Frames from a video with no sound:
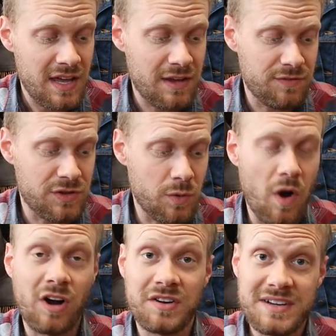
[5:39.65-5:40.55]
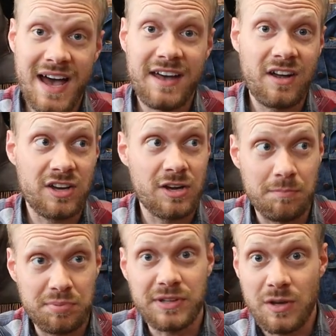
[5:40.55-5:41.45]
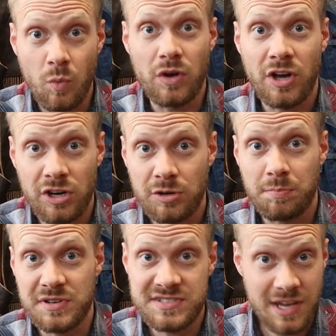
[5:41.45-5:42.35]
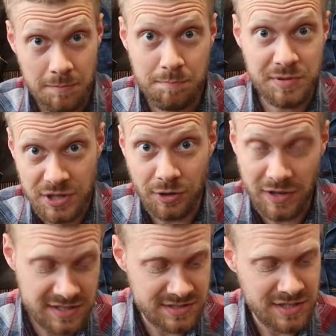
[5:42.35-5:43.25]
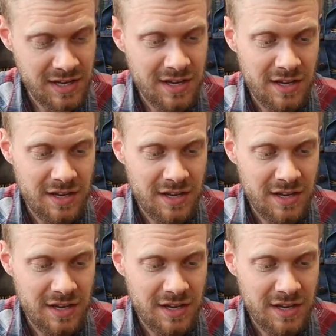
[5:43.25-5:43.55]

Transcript: if you are not a complete 100% purist.